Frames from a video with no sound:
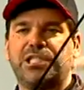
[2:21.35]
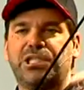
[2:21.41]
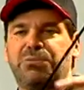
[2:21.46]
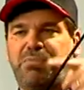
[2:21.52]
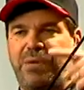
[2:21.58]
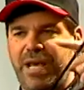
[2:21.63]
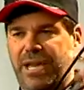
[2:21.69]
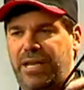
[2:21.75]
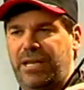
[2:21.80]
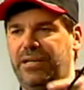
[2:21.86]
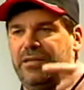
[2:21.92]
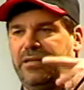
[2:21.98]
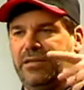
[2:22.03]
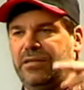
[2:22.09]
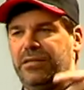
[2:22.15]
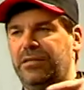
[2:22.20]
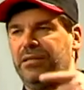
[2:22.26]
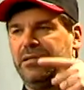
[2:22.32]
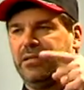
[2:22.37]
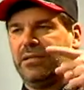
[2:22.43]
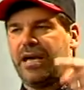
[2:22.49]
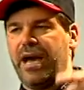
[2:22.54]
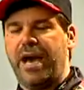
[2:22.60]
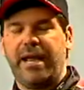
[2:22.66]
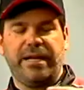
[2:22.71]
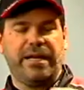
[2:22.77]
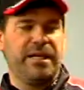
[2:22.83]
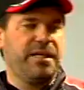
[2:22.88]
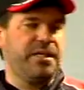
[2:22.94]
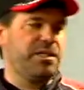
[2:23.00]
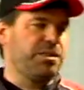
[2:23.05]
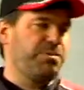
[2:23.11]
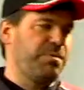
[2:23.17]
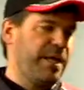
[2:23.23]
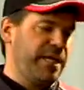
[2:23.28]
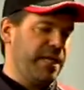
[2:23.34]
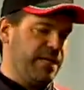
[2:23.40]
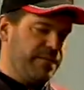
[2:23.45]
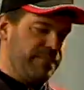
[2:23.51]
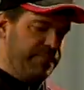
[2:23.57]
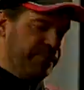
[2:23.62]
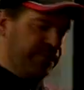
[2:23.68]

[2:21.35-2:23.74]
spinning. Gotta get it spinning.